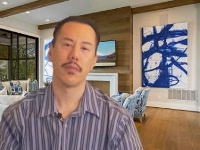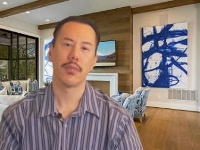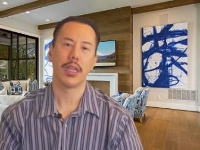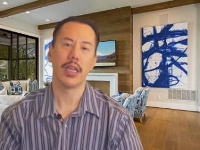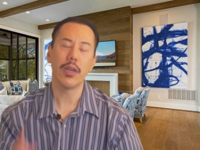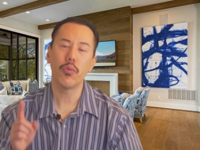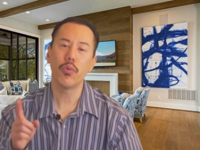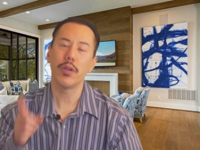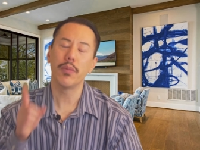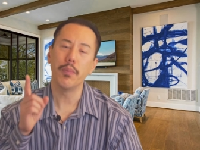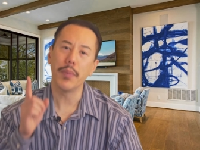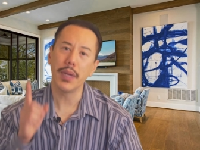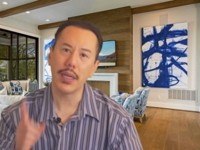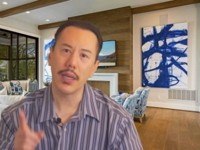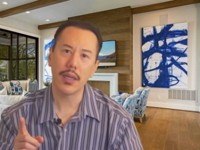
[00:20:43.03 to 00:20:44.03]
it would
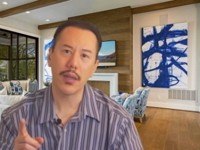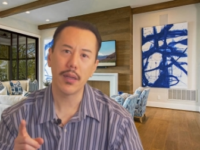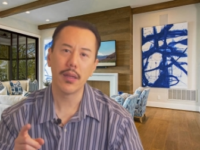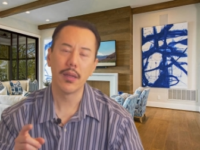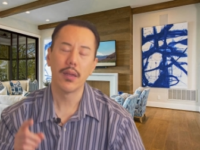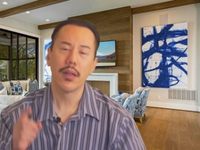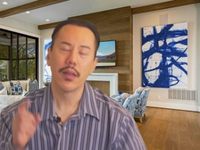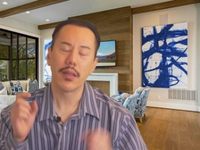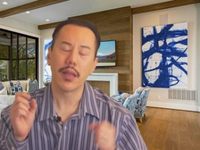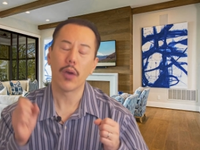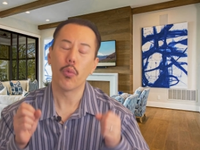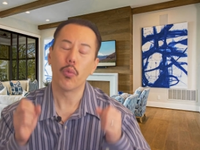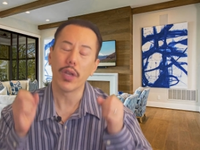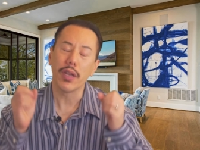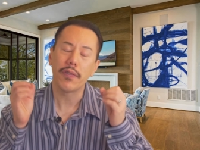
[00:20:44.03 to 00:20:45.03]
mean
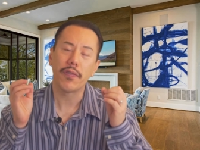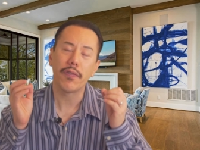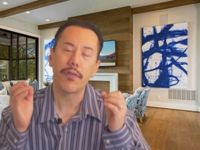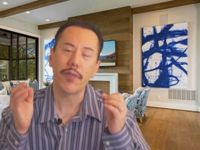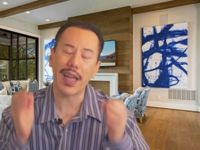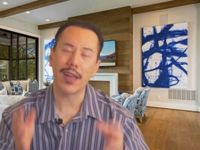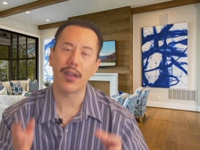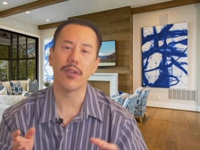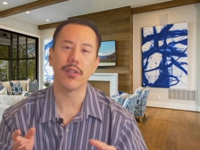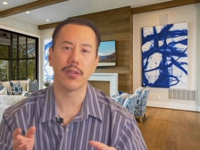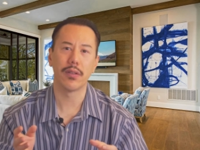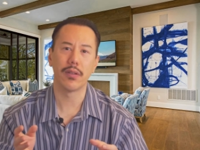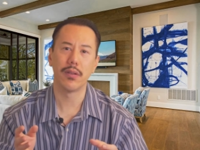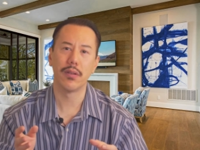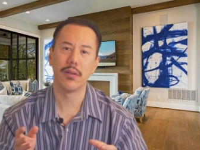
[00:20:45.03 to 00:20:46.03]
that we failed
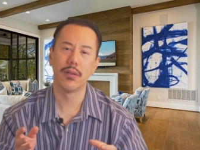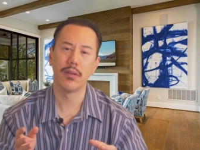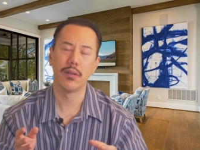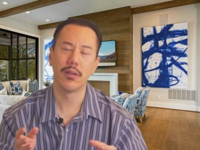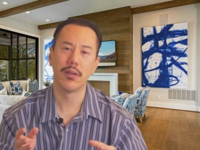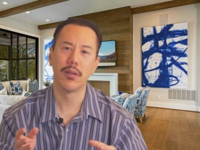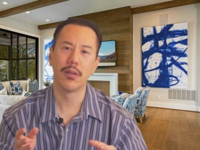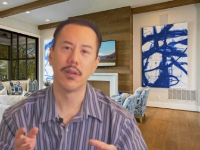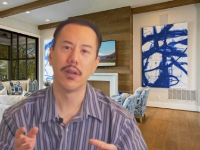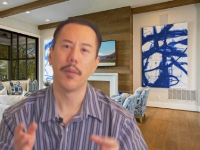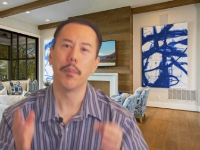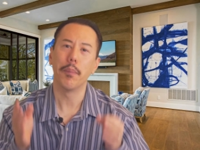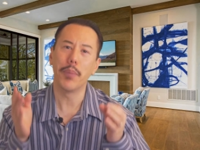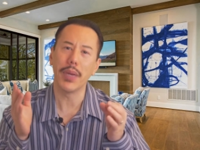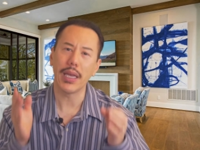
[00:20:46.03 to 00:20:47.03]

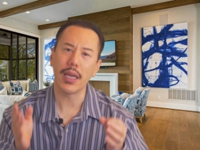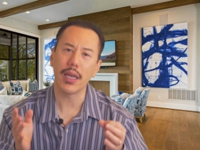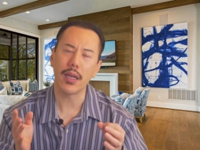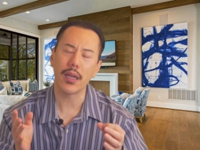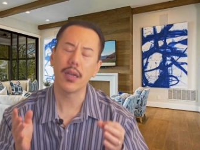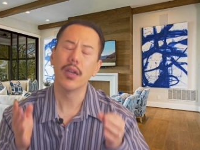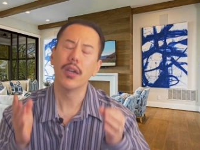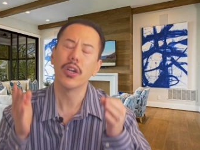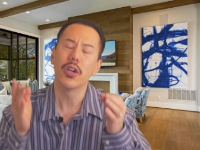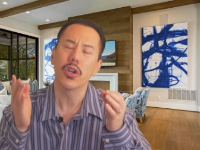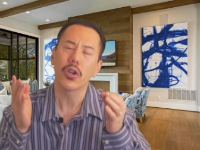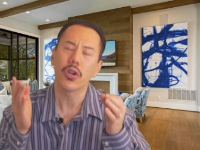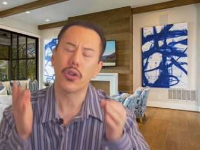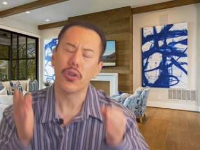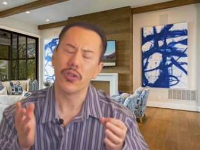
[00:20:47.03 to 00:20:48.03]
being
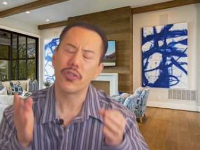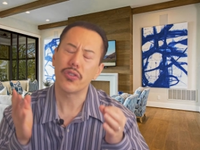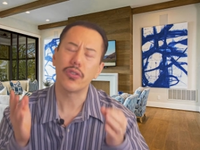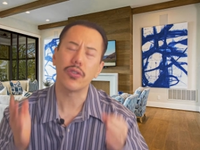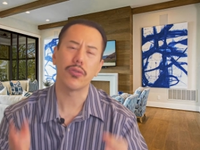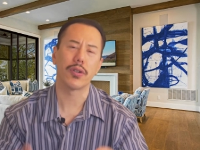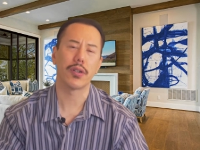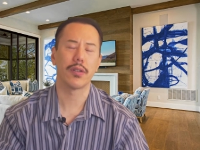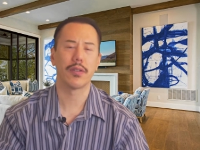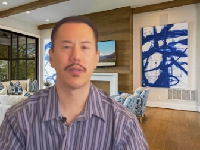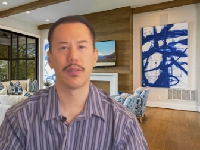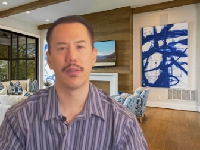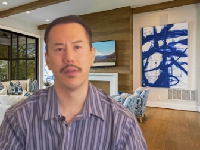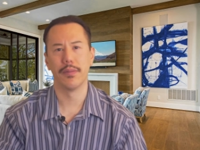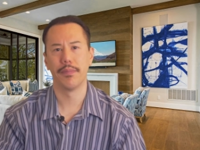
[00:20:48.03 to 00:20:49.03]
good
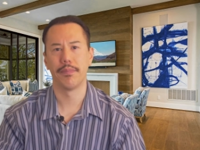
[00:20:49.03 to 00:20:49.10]
stewards.